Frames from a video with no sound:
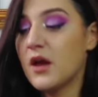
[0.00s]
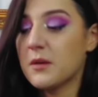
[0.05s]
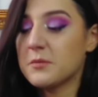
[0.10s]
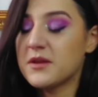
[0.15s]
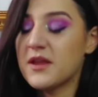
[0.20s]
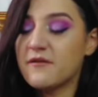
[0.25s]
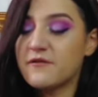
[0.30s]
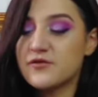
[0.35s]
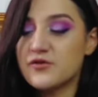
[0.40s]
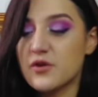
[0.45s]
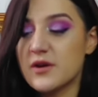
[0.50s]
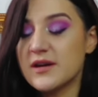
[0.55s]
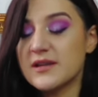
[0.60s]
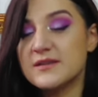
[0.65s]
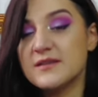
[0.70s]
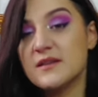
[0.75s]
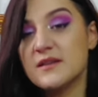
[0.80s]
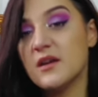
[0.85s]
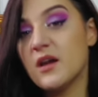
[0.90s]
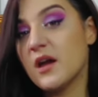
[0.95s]
I mean, I've
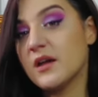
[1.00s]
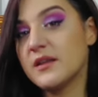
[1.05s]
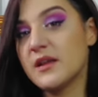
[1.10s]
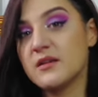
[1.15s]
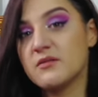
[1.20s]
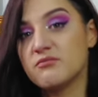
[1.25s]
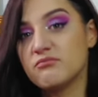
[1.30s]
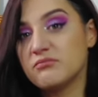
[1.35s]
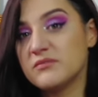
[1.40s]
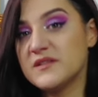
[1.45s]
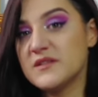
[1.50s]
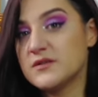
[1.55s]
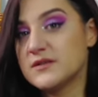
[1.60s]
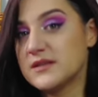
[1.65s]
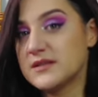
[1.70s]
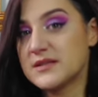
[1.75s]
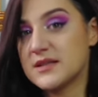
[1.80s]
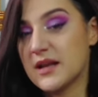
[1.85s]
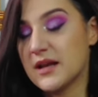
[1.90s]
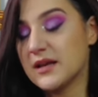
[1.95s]
tried it and I didn't
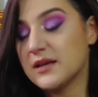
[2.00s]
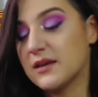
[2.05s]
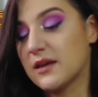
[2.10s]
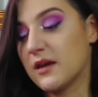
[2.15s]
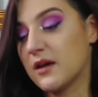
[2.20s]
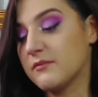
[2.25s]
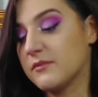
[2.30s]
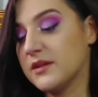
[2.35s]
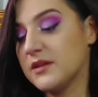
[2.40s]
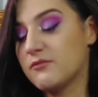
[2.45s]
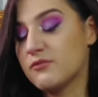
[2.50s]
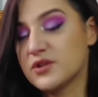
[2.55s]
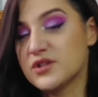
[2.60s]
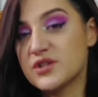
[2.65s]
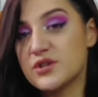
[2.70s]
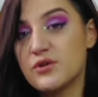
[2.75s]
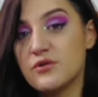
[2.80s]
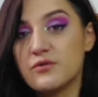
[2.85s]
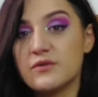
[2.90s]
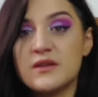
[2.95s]
dislike it. I mean, it
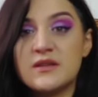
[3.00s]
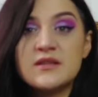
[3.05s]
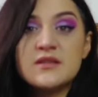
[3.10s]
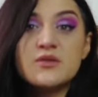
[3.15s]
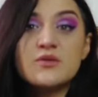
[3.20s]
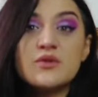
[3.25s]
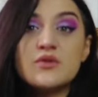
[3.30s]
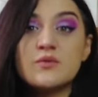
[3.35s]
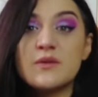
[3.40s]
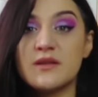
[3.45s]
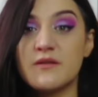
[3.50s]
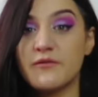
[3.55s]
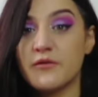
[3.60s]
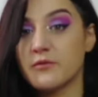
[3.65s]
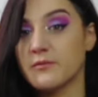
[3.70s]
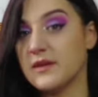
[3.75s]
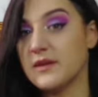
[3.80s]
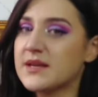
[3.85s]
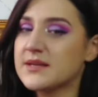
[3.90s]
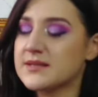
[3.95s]
was cute. It's too sweet
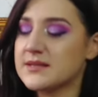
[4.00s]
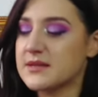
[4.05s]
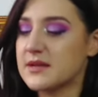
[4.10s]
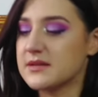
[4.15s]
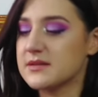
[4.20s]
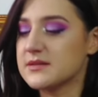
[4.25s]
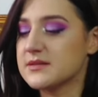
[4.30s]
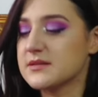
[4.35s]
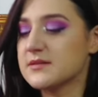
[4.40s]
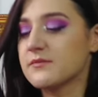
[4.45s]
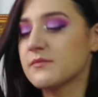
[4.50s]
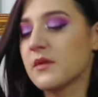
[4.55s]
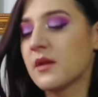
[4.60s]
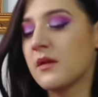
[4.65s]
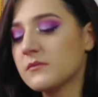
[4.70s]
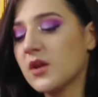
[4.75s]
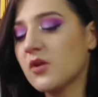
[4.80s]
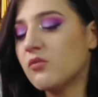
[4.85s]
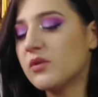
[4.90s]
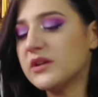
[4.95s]
for me. It's nice.
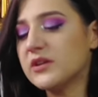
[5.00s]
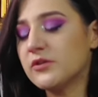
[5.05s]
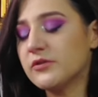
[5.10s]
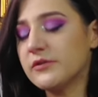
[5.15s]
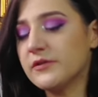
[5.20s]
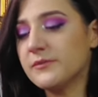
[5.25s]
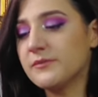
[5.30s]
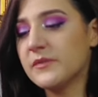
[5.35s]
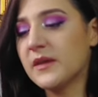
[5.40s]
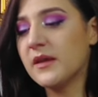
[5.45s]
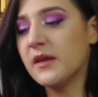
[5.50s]
Why not?